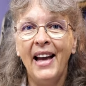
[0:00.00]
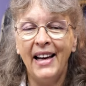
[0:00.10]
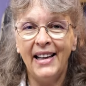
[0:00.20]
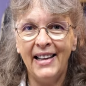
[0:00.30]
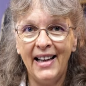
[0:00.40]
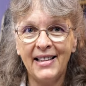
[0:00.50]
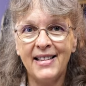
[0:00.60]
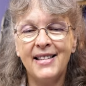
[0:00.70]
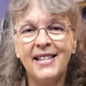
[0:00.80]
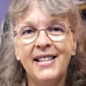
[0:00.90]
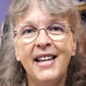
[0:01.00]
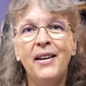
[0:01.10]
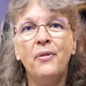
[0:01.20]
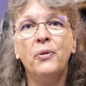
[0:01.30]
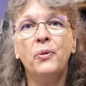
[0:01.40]
Let's
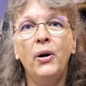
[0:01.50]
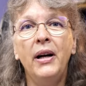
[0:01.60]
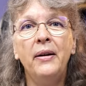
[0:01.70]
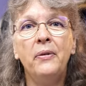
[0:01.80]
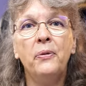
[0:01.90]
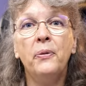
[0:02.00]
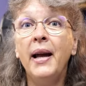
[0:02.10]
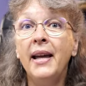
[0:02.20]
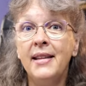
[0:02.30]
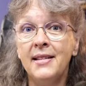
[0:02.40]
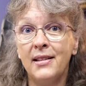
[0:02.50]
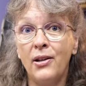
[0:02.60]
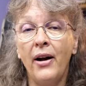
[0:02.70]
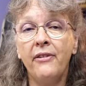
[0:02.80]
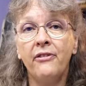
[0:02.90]
see where this
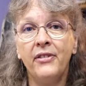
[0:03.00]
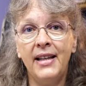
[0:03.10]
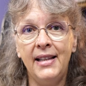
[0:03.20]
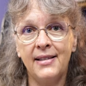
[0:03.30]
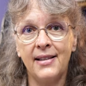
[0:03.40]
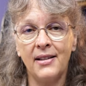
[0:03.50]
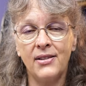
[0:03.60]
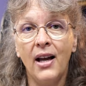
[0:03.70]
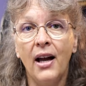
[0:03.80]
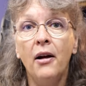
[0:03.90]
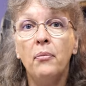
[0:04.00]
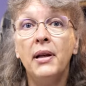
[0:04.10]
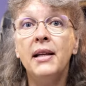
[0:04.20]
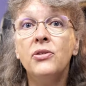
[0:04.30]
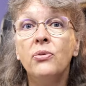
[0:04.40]
life leads us.
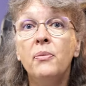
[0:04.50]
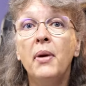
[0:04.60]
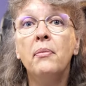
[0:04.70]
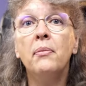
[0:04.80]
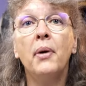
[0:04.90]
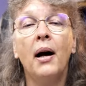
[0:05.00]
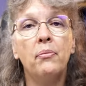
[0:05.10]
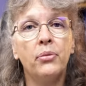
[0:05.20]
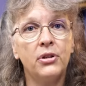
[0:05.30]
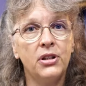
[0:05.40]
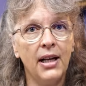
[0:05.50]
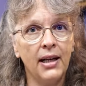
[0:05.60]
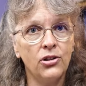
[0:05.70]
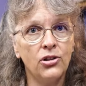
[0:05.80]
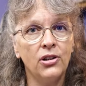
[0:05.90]
Please remember,
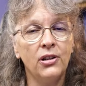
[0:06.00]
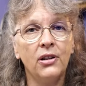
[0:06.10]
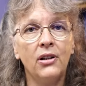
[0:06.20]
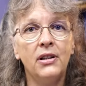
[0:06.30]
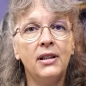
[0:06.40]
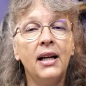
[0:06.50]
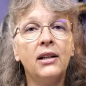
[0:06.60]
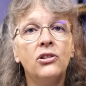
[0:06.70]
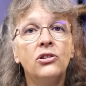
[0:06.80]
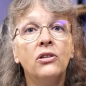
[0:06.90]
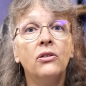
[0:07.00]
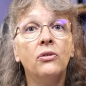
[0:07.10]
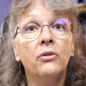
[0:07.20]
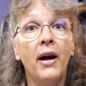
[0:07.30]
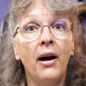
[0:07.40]
protection, connection,
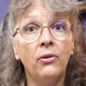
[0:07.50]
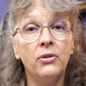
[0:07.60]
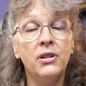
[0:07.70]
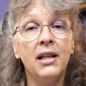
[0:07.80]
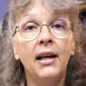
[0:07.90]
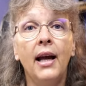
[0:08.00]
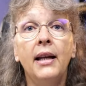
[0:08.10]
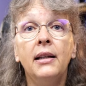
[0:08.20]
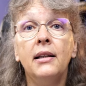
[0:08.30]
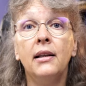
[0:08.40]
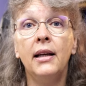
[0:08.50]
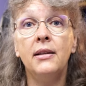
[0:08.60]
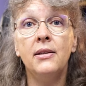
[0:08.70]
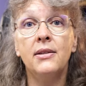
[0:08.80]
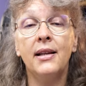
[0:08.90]
grounding, and
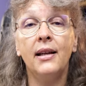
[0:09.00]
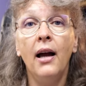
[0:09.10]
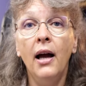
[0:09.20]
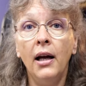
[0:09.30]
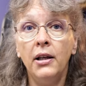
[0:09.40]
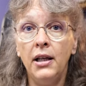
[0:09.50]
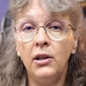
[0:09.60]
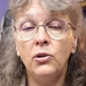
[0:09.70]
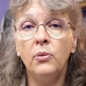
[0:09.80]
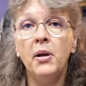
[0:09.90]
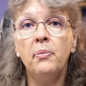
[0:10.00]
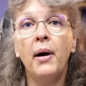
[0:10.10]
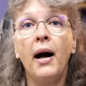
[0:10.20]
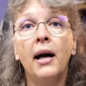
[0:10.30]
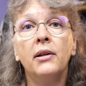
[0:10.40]
cleansing need to be
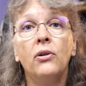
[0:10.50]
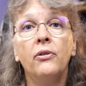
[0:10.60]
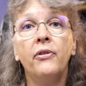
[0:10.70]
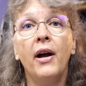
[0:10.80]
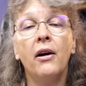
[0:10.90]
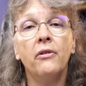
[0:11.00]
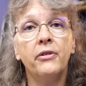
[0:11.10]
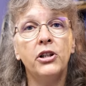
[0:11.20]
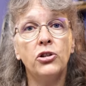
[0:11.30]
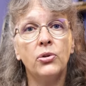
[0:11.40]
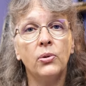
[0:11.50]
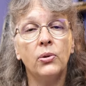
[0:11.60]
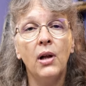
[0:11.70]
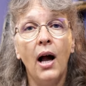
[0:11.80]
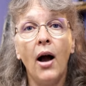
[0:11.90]
part of our
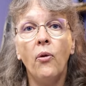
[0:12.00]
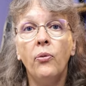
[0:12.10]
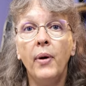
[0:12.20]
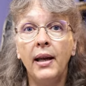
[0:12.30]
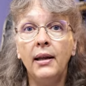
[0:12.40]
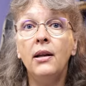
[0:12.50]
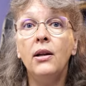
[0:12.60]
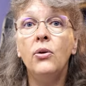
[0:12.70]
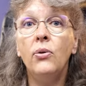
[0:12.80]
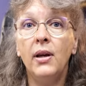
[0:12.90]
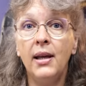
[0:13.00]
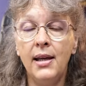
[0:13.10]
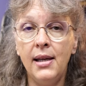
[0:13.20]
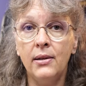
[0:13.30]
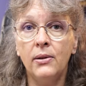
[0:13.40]
ritual when you
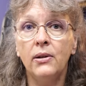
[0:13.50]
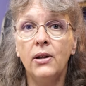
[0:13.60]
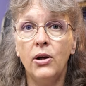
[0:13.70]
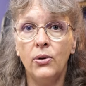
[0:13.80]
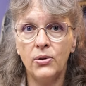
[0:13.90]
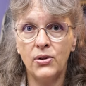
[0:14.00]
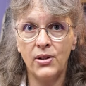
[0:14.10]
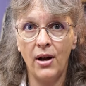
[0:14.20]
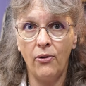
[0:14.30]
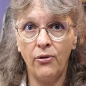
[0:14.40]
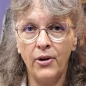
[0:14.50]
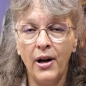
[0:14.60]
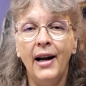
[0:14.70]
heal yourself.